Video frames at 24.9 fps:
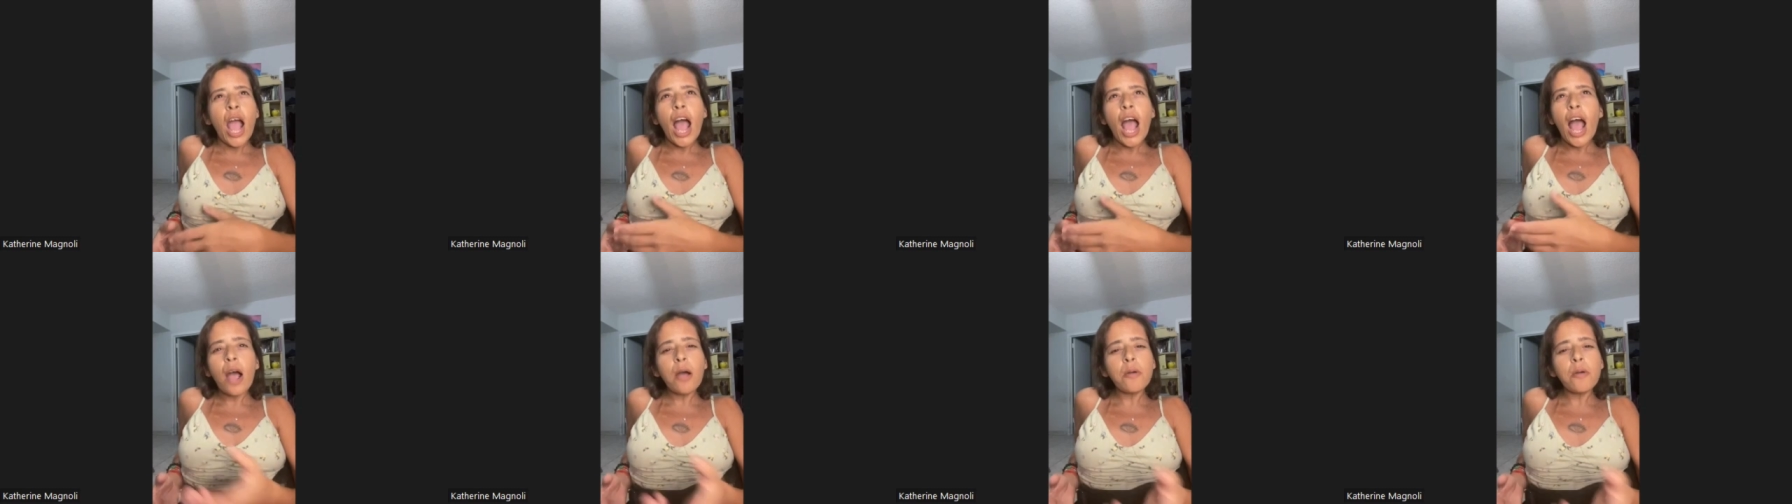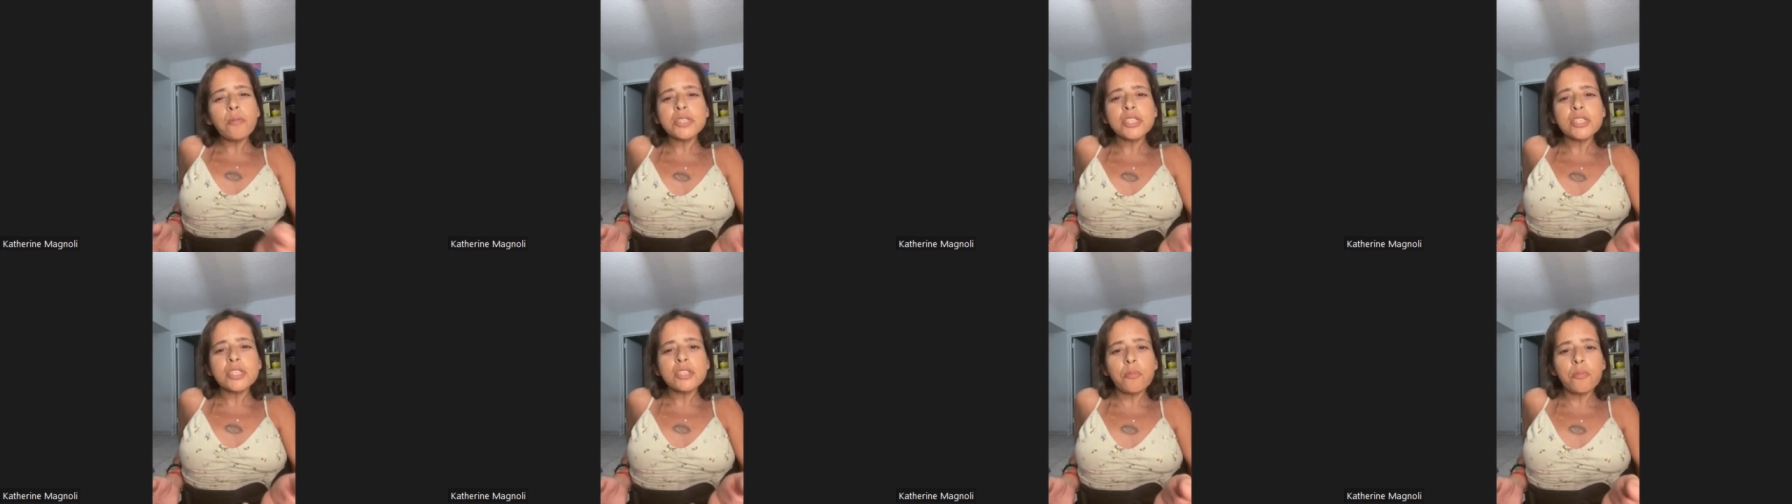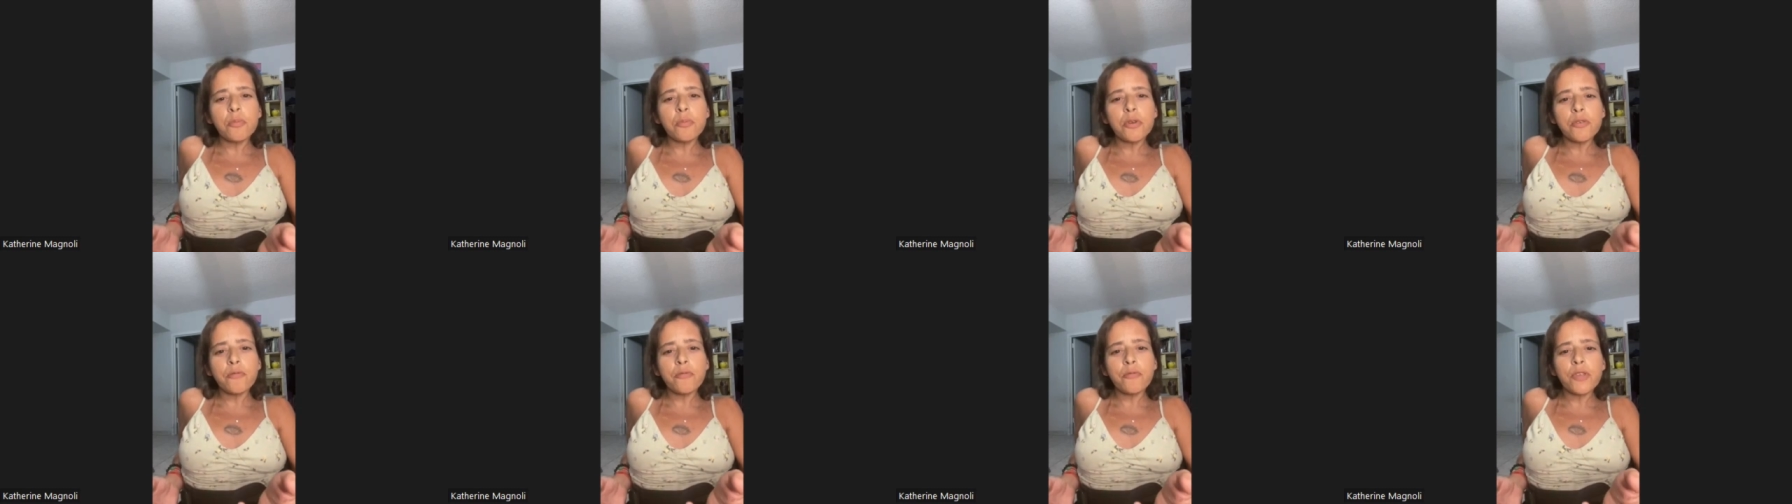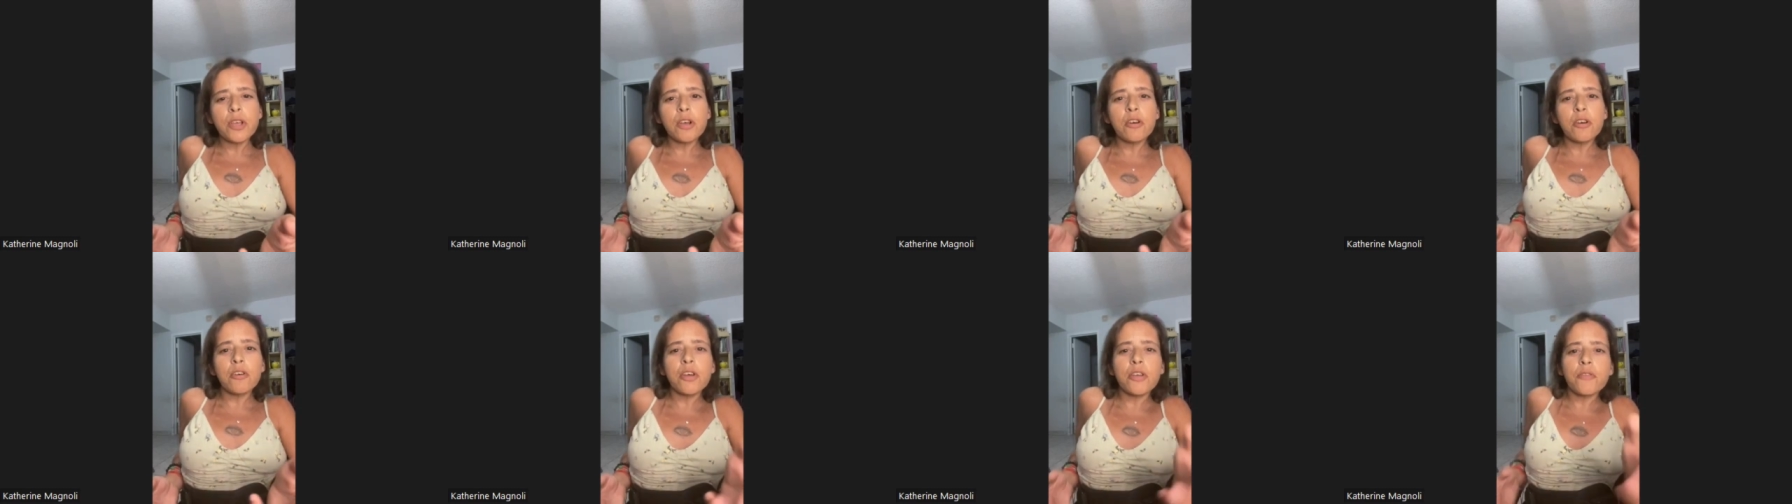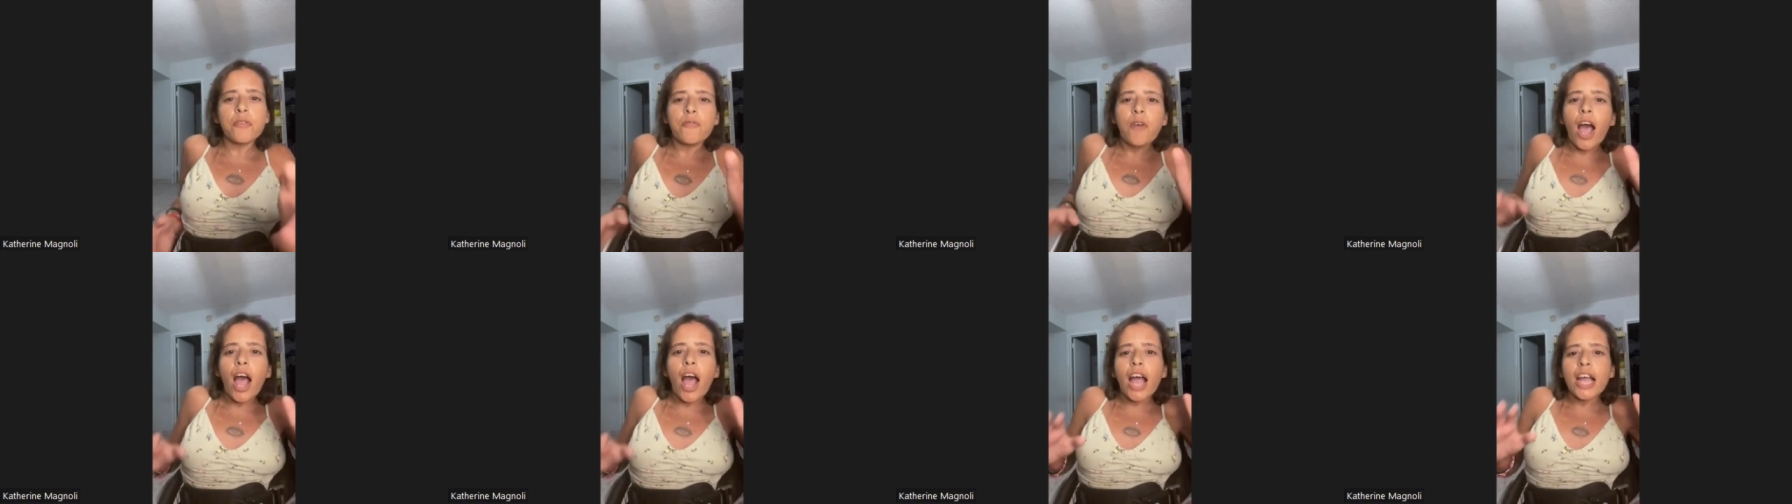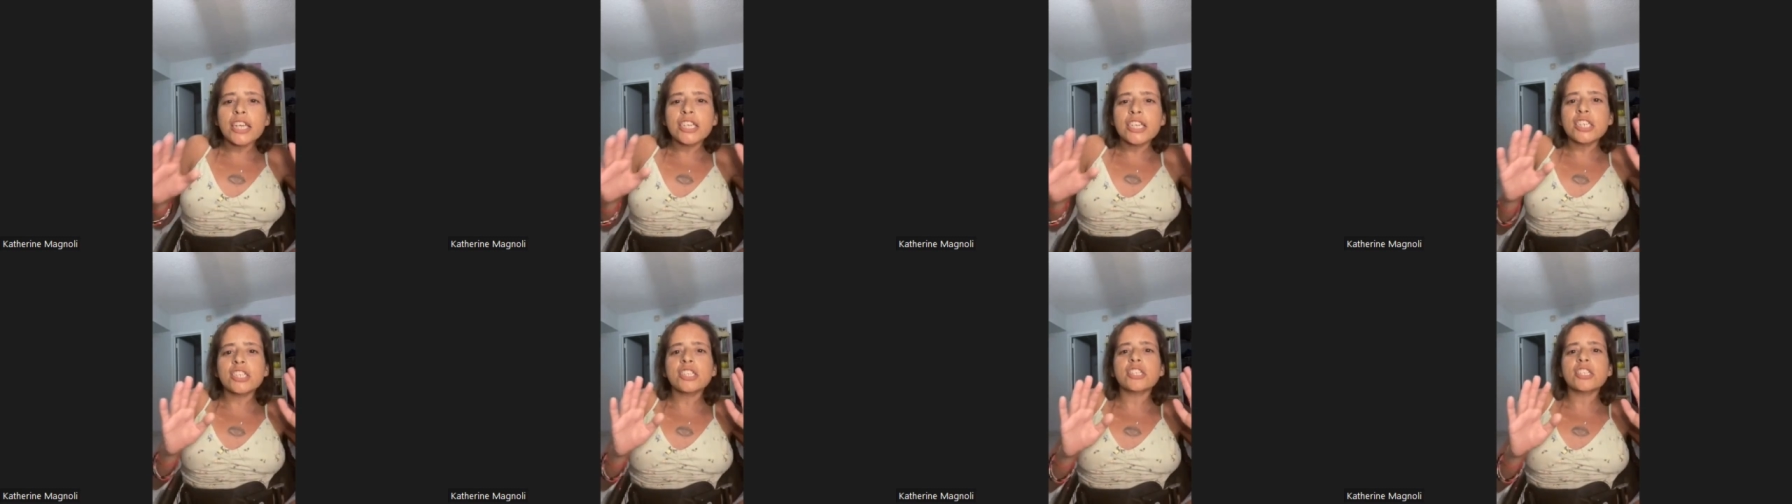how would someone feel if
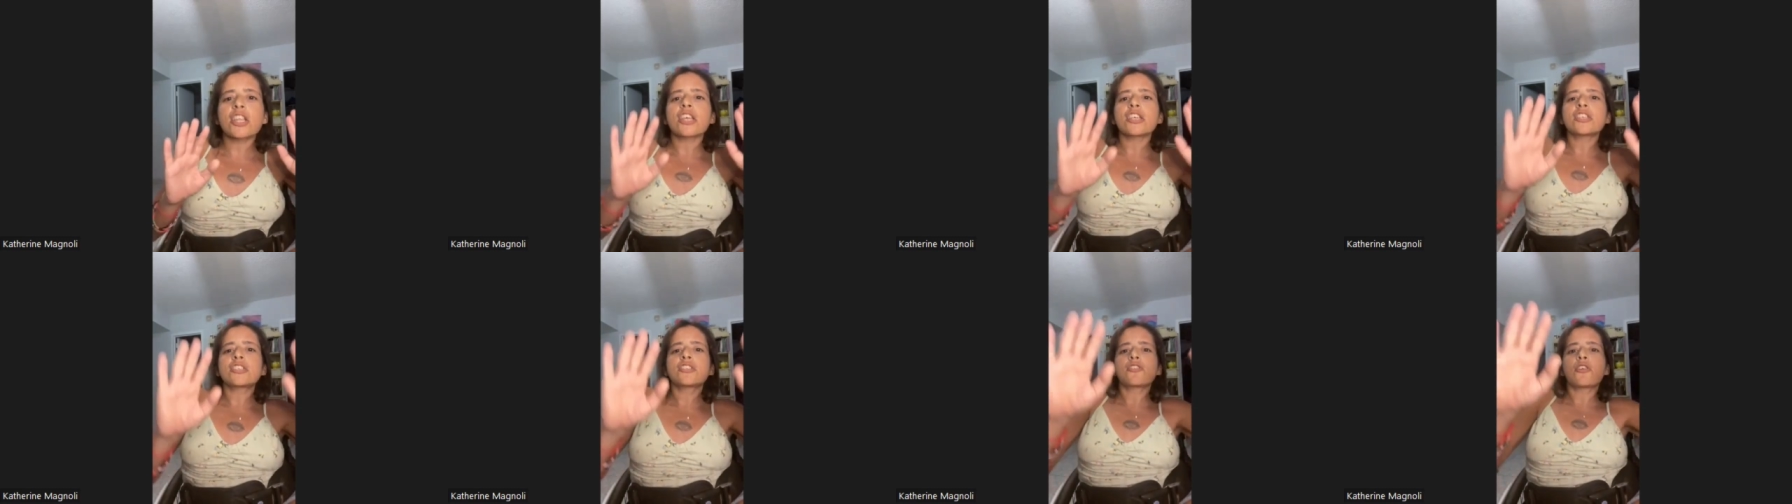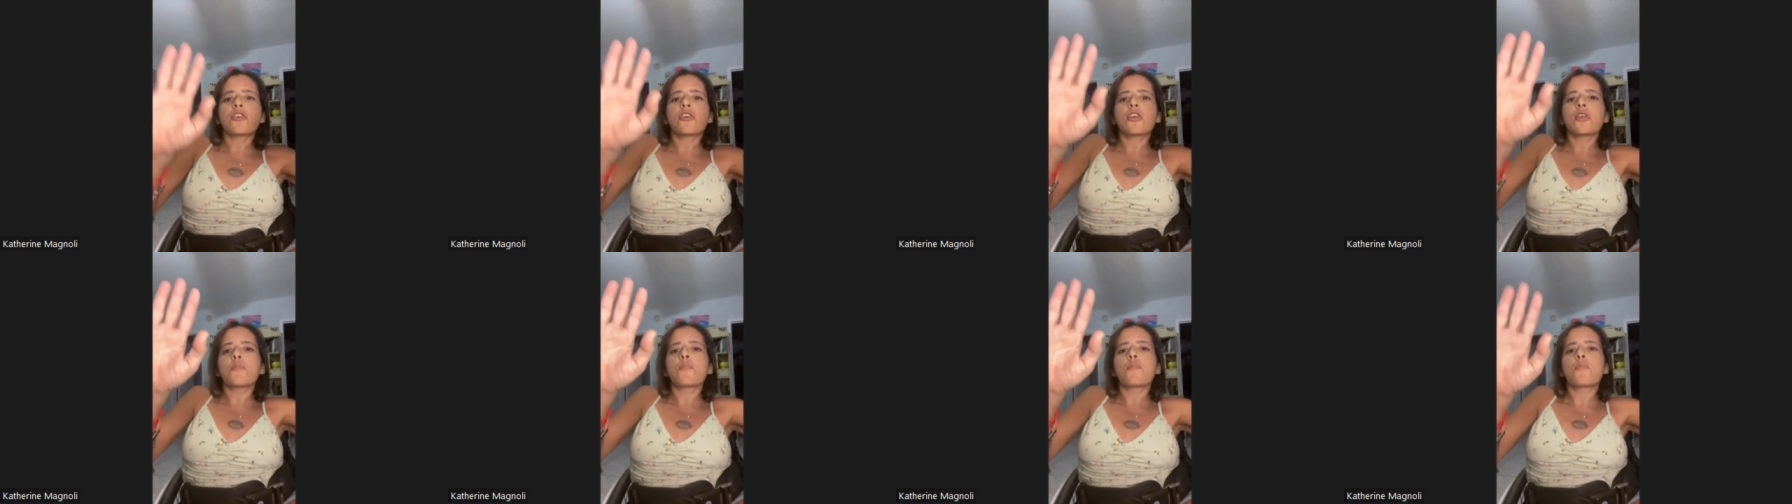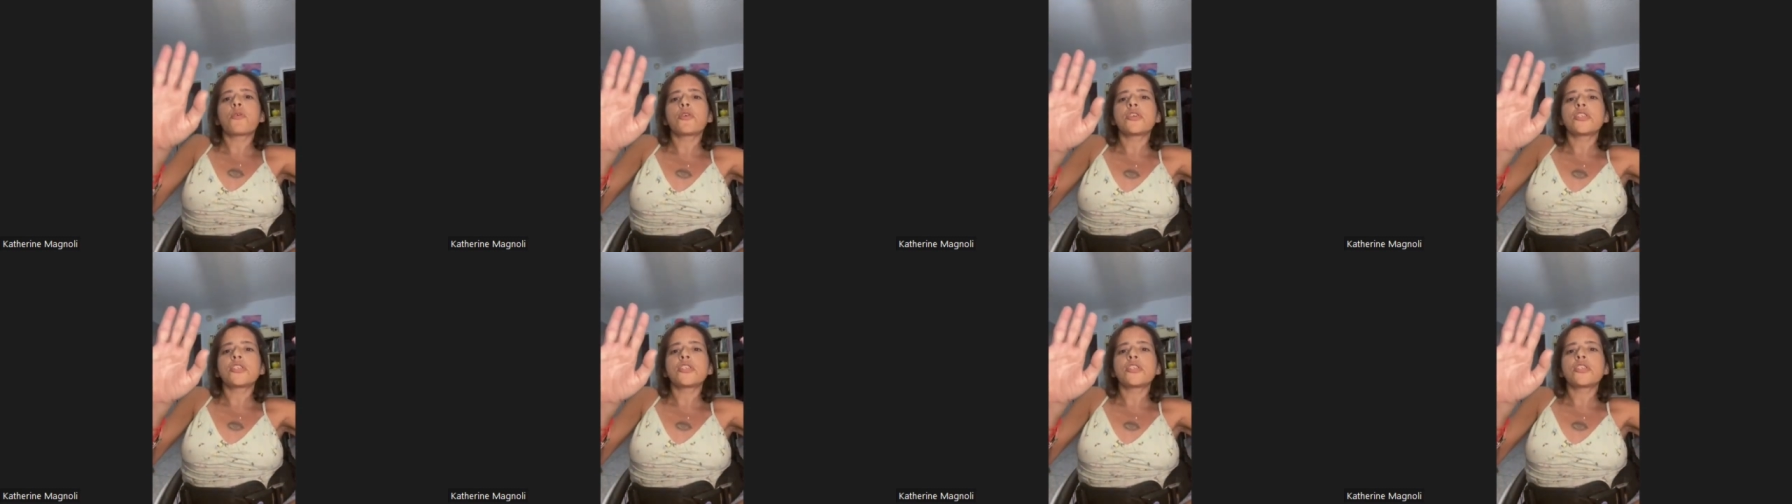i just like started